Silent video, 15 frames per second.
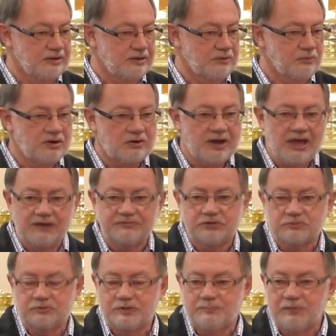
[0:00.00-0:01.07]
We don't have
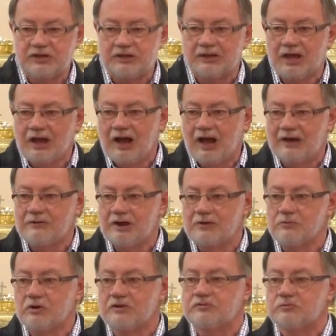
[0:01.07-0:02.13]
to repeat. I, I
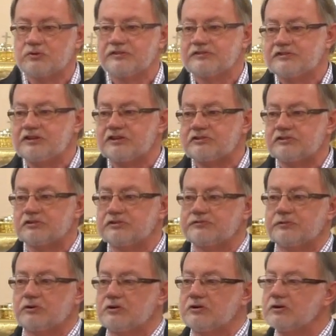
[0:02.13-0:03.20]
worked with teachers
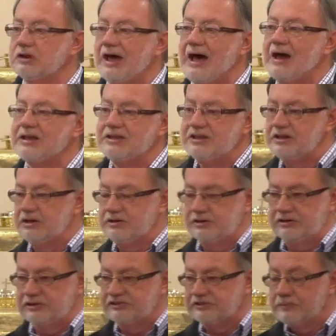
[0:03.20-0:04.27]
for a lot of
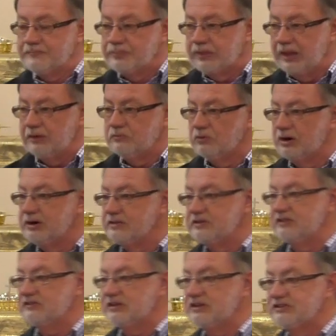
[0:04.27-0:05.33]
years and one of
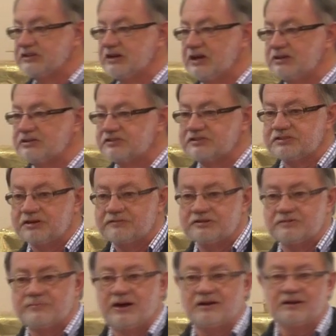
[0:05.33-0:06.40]
the things that I
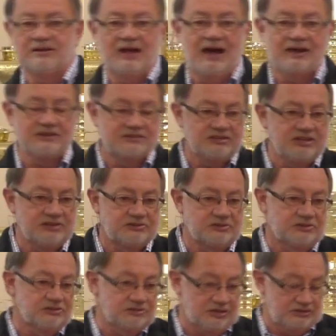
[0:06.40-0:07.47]
discovered about a lot of
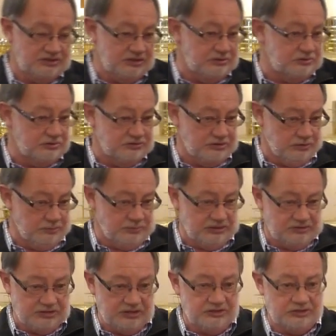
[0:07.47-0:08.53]
teachers, that teachers who had
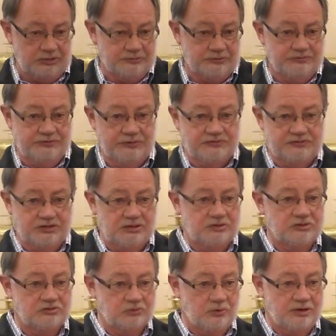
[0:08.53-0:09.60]
been teaching for 15
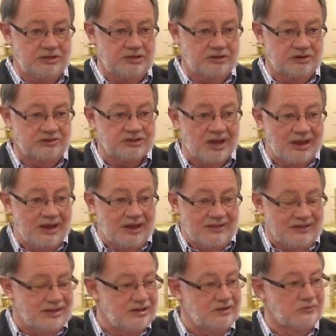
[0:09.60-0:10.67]
and 20 years,
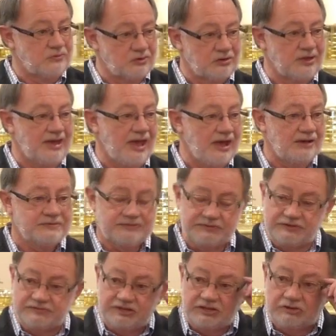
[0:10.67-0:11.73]
they didn't really have
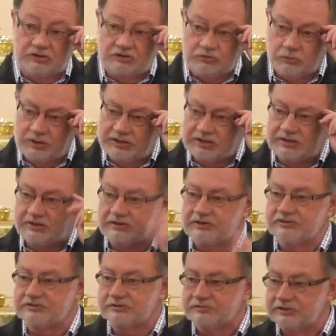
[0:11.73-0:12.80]
15 or 20
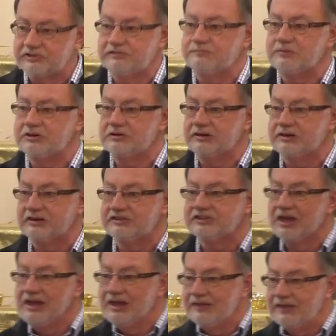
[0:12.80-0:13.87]
years of
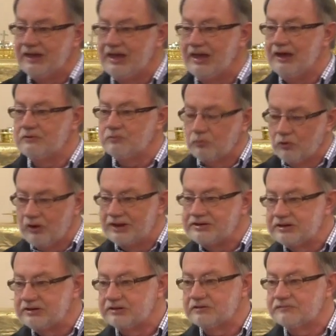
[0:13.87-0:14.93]
experience. They had one
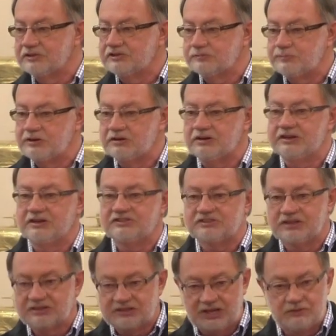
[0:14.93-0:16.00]
year of experience
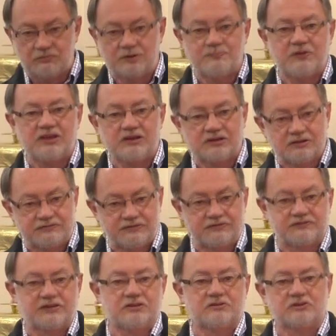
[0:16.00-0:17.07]
that they repeated
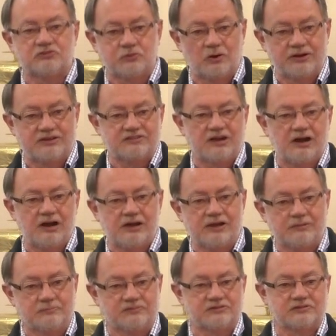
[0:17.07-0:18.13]
15 or 20
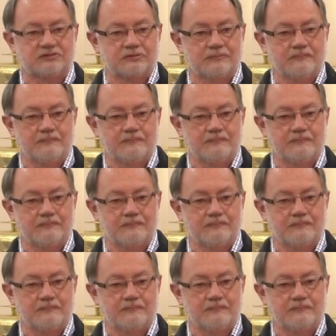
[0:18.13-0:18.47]
times.